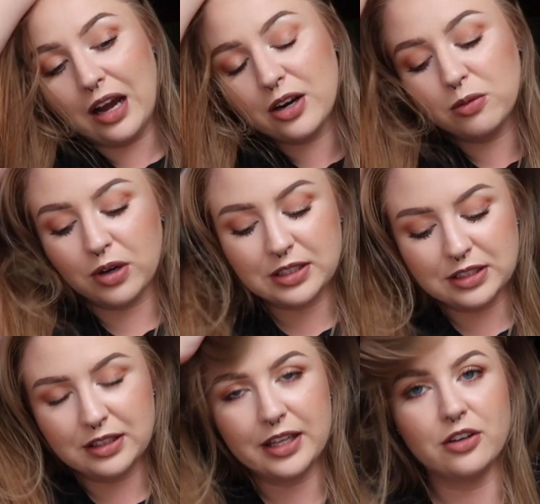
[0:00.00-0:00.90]
I don't work
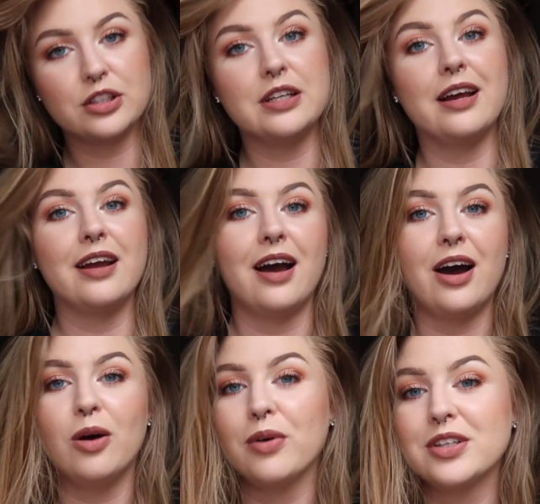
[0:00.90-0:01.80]
till later today.
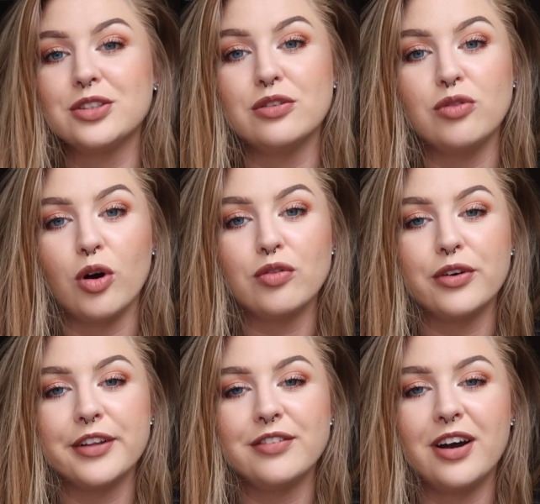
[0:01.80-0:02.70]
I don't work till
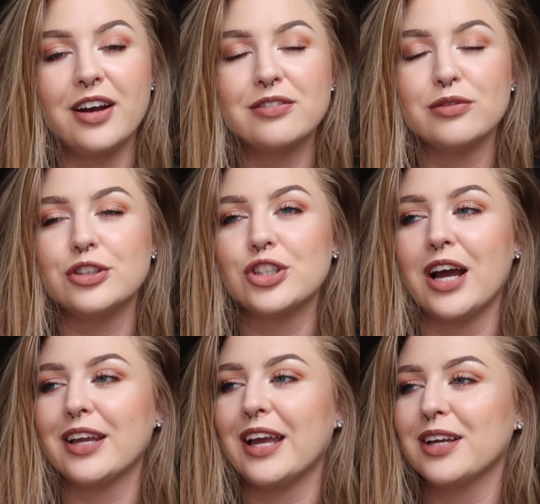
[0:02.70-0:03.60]
4:45, which
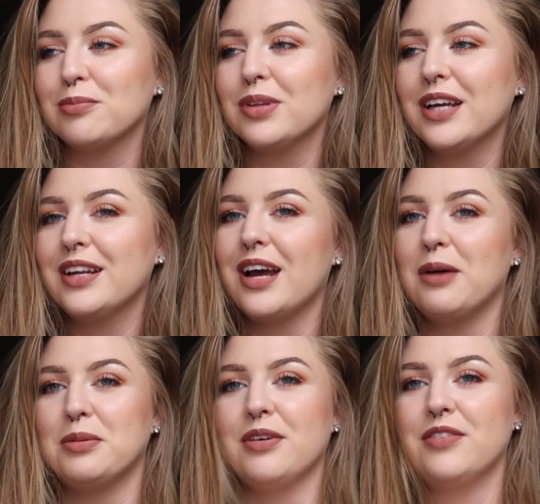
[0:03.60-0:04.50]
I can't complain.
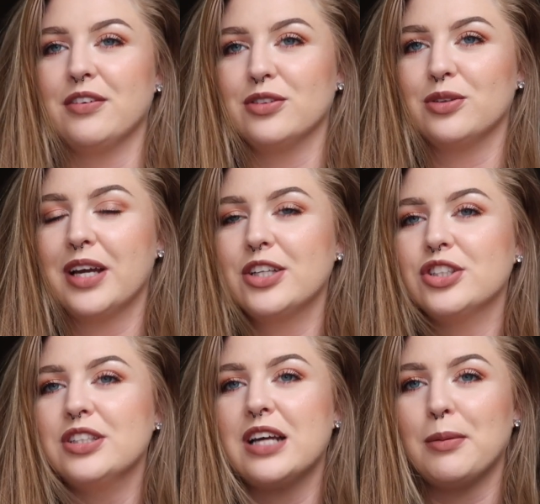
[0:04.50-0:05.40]
I'm at my favorite
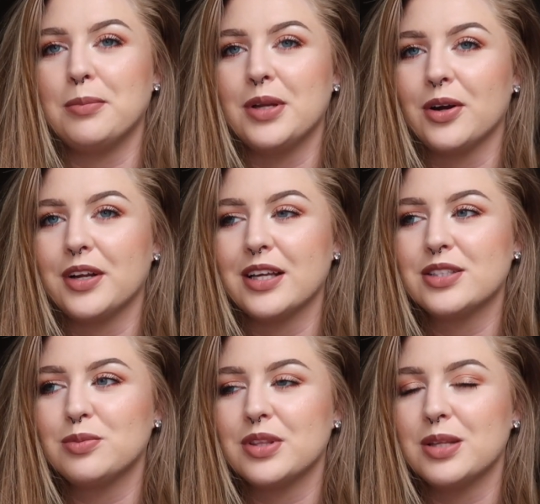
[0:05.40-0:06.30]
location. I'm a BR
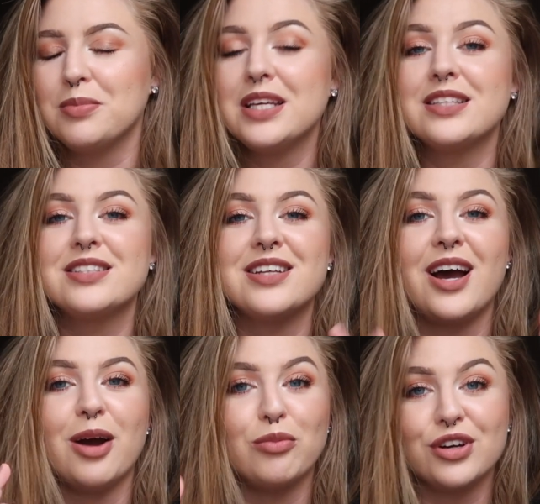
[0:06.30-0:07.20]
guest with the Beast.
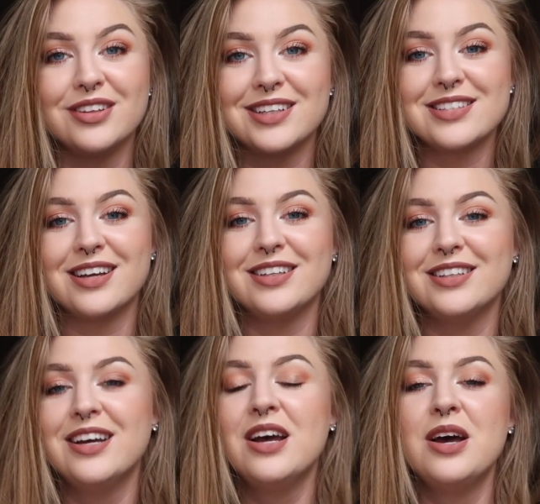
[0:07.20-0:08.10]
I'm real excited,